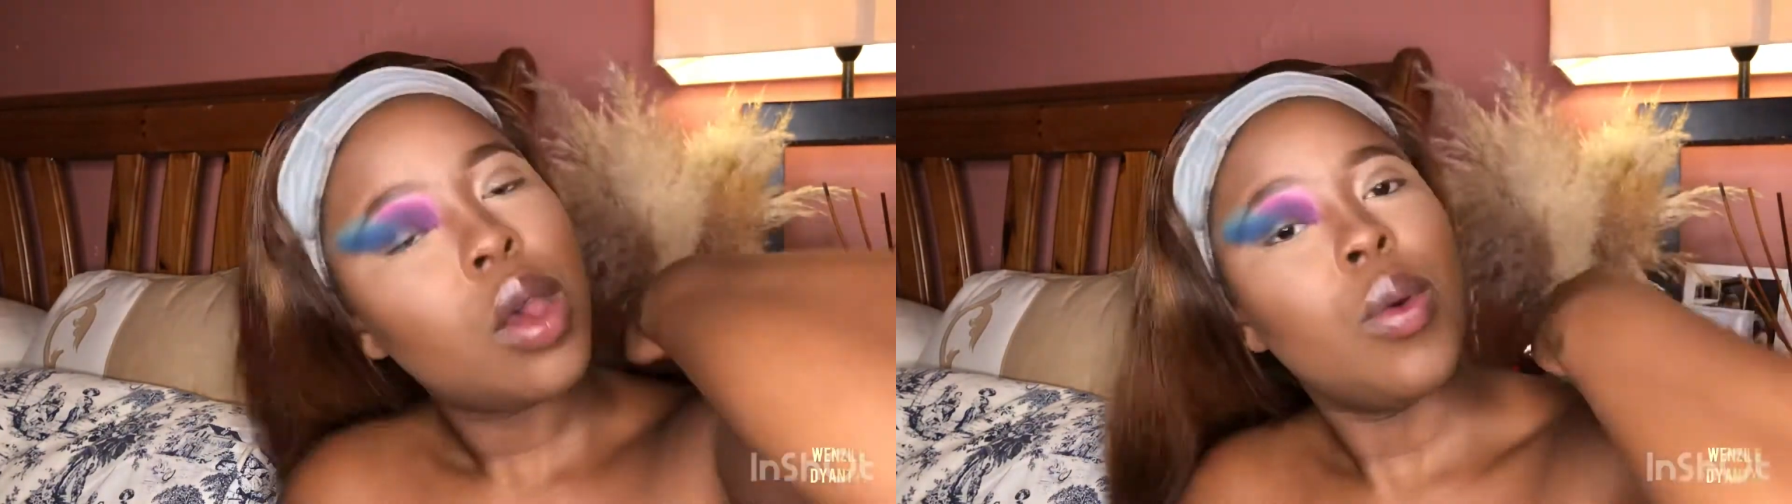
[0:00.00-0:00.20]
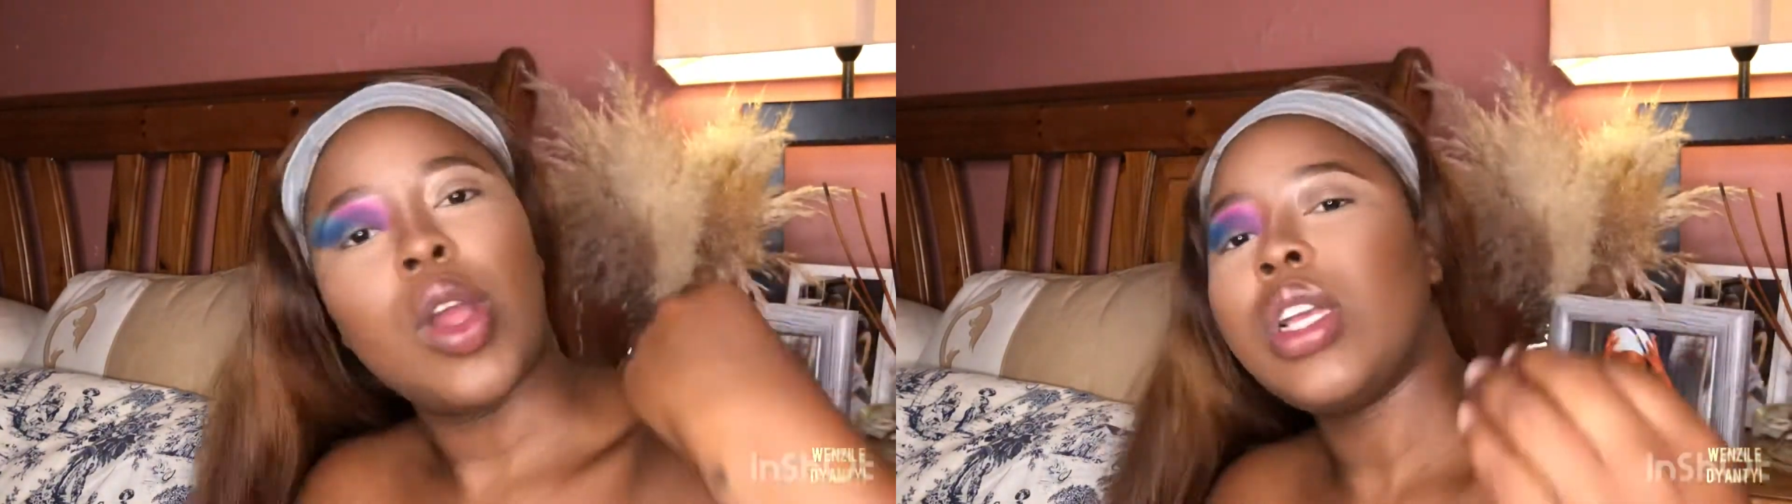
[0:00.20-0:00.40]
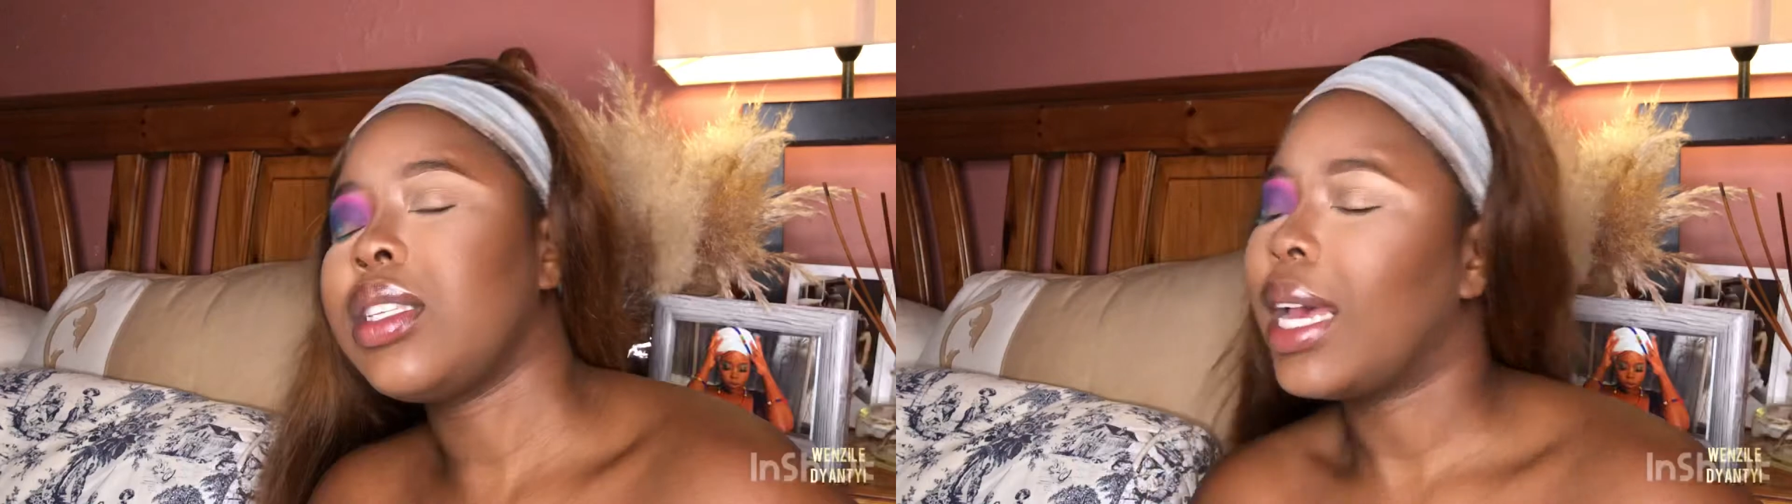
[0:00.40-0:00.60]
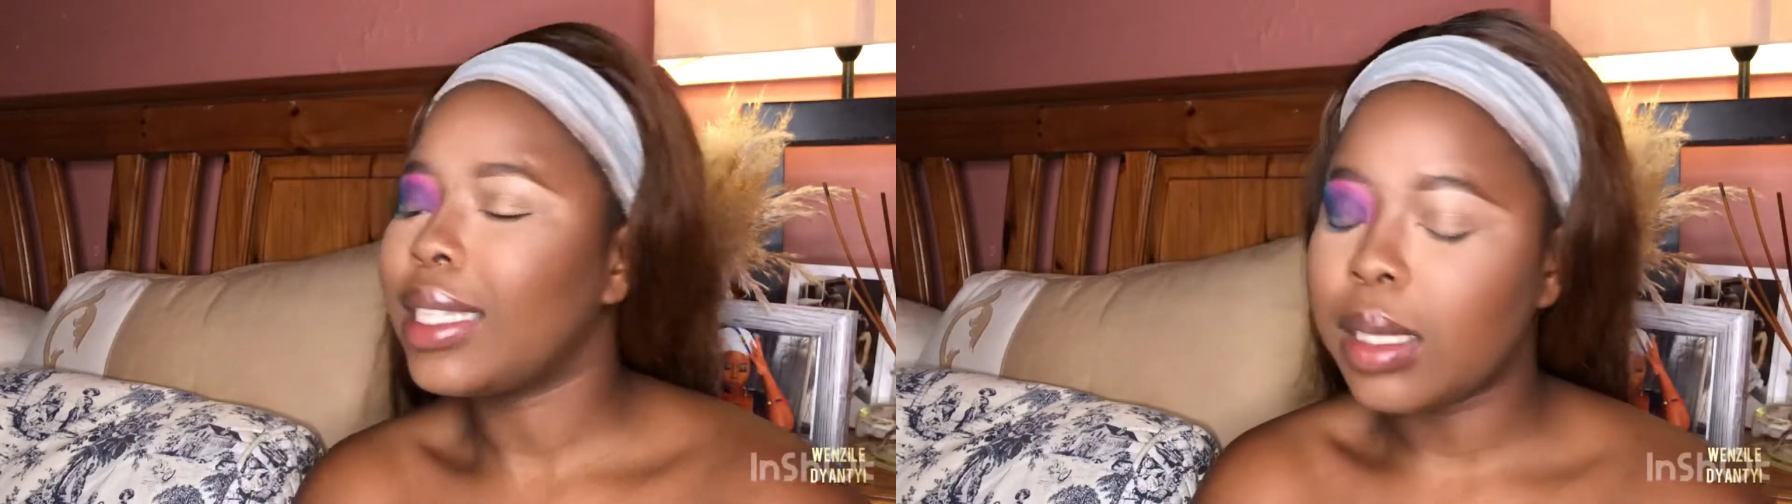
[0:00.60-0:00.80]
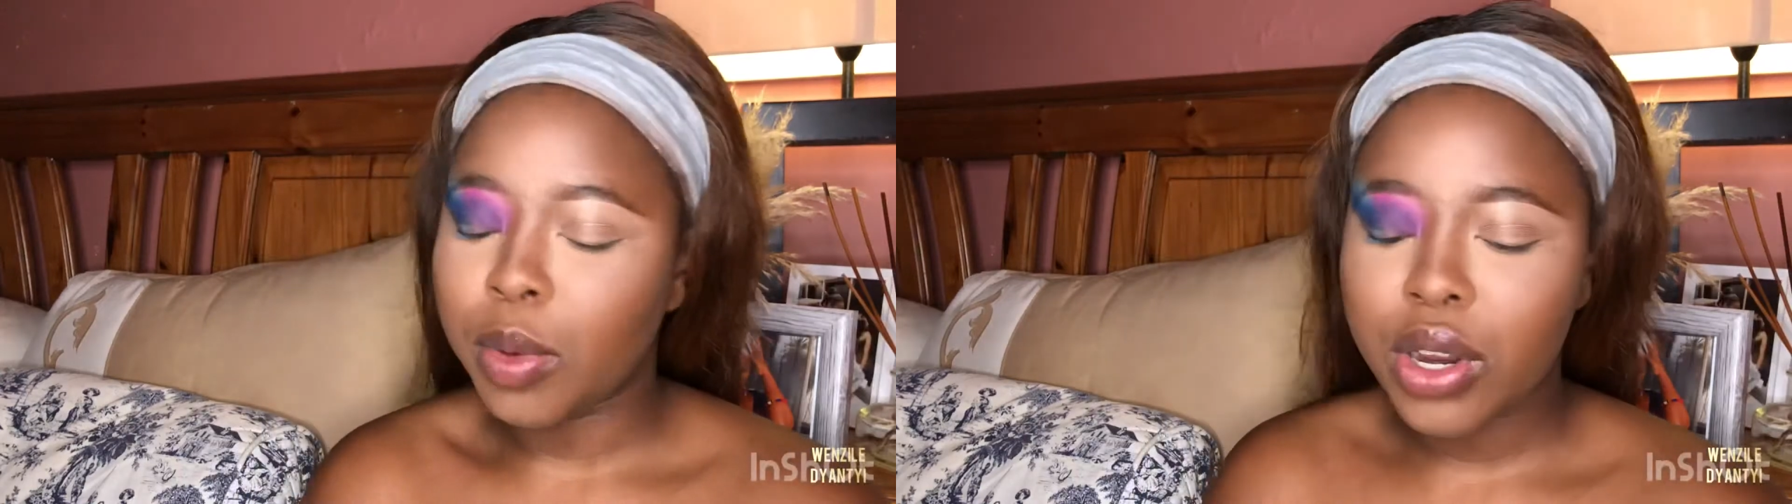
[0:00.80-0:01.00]
we're going to cut
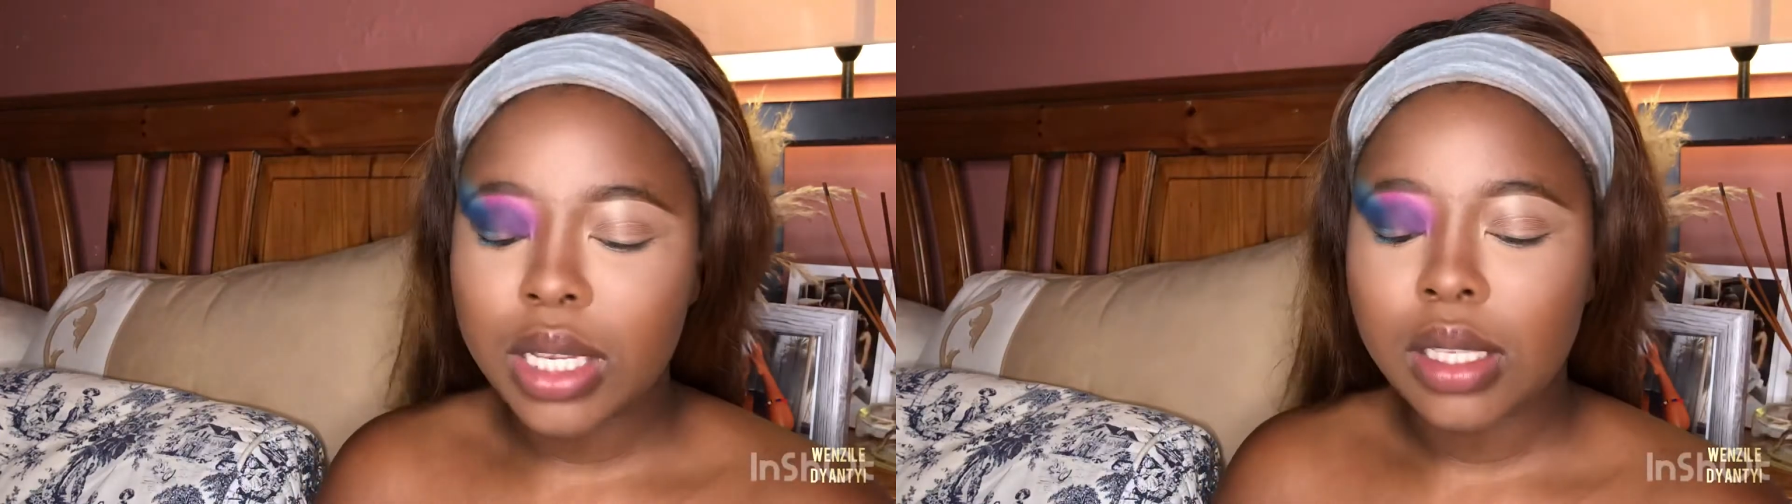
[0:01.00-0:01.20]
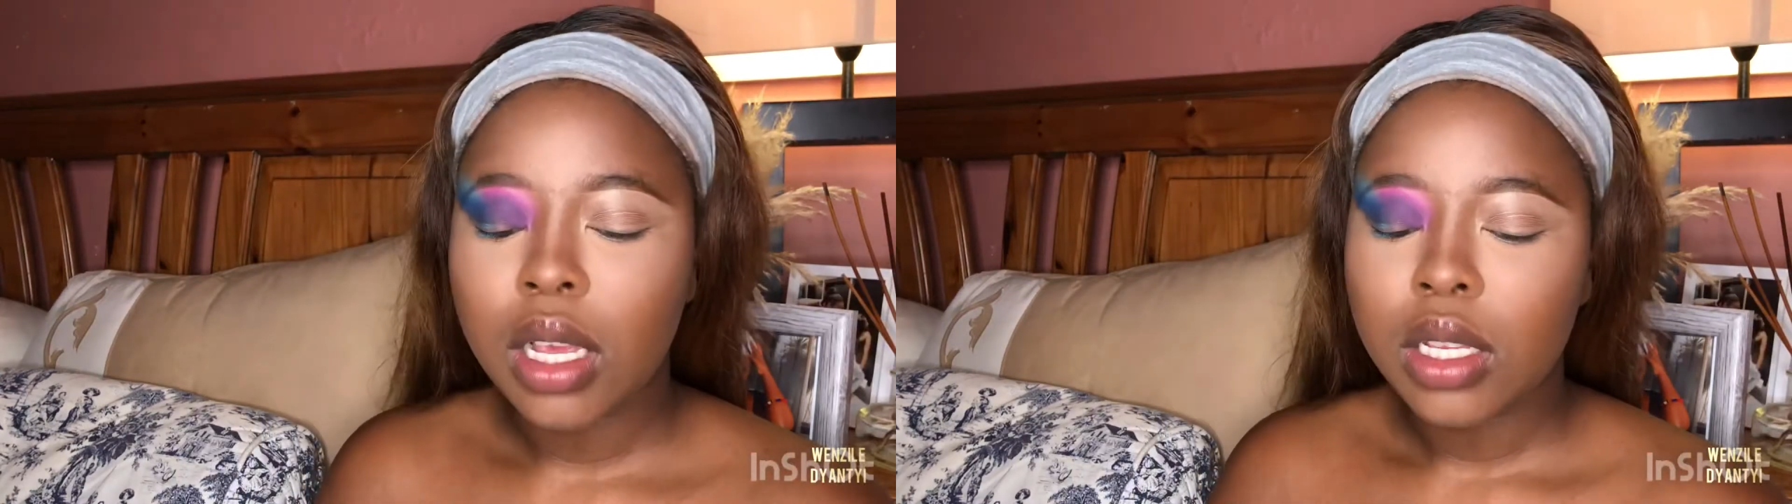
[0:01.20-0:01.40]
some crease.